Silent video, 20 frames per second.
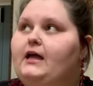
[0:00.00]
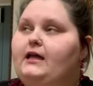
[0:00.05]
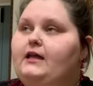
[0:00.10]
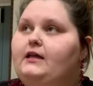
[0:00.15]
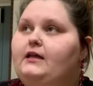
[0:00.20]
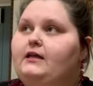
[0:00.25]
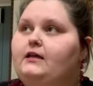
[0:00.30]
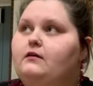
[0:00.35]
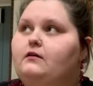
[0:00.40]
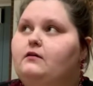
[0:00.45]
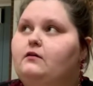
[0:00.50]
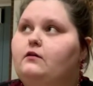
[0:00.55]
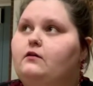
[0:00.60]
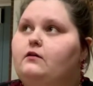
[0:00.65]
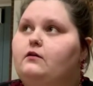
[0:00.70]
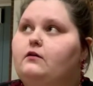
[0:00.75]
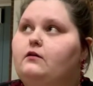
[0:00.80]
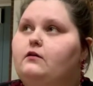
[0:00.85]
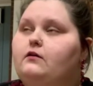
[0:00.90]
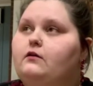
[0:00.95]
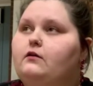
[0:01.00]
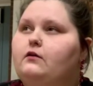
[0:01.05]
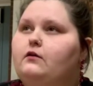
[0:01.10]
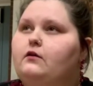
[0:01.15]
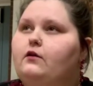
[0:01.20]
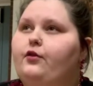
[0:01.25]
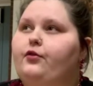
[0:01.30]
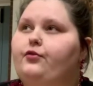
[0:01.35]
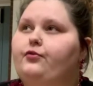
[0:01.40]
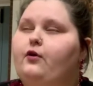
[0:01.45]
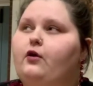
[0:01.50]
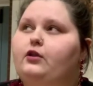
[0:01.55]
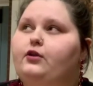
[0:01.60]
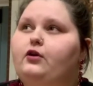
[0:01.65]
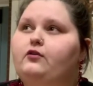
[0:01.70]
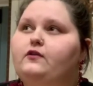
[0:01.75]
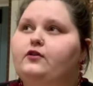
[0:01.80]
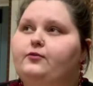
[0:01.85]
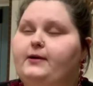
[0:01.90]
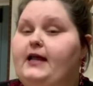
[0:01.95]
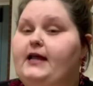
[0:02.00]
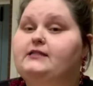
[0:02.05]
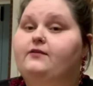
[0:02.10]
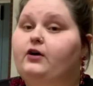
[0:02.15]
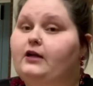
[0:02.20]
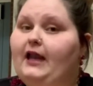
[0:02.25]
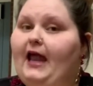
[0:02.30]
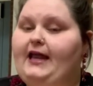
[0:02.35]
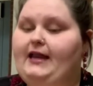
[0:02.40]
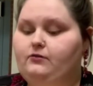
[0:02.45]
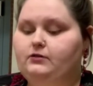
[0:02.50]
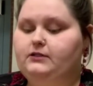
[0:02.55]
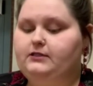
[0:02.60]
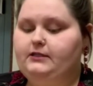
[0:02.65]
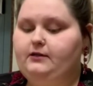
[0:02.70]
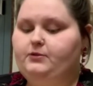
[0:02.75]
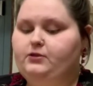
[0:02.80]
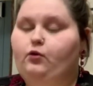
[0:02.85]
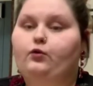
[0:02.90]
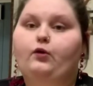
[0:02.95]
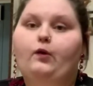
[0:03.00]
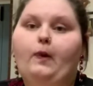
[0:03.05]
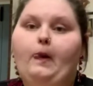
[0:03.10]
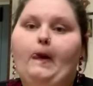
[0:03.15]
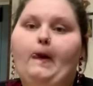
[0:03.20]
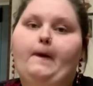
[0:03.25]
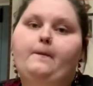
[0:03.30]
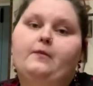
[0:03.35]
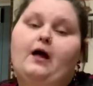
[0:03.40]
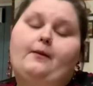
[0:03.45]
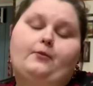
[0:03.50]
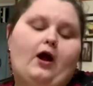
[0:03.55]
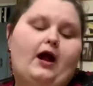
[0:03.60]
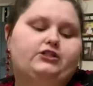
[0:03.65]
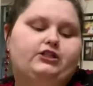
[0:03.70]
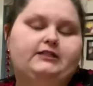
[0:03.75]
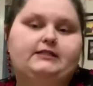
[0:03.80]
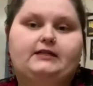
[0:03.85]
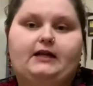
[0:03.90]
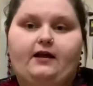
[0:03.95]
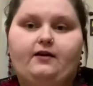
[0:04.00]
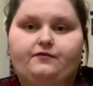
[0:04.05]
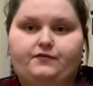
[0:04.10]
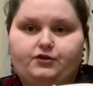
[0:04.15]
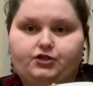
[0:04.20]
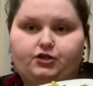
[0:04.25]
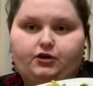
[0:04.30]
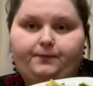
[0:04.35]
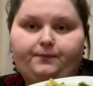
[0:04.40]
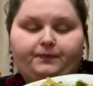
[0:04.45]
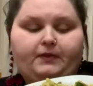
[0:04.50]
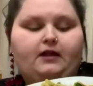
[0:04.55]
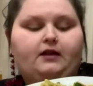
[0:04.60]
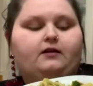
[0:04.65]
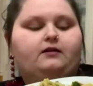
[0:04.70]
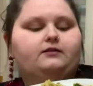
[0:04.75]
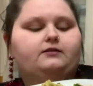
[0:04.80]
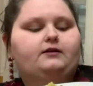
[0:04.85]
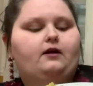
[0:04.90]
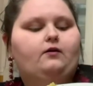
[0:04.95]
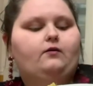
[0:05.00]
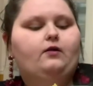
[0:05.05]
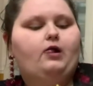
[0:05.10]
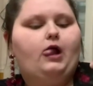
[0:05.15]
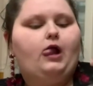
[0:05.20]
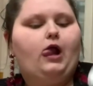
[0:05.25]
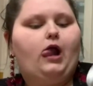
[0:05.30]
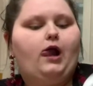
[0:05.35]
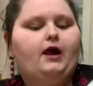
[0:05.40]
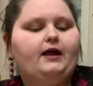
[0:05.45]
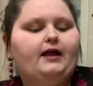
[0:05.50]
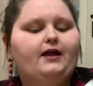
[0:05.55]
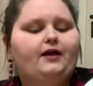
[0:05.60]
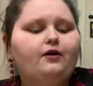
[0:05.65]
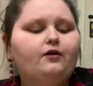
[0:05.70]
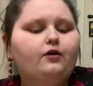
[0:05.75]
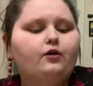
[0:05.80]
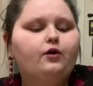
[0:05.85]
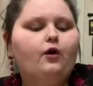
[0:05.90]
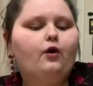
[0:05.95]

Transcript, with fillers: In a little over three days, I've gone eight hours of sleep in total. I'm crashing tonight for sure. So, here.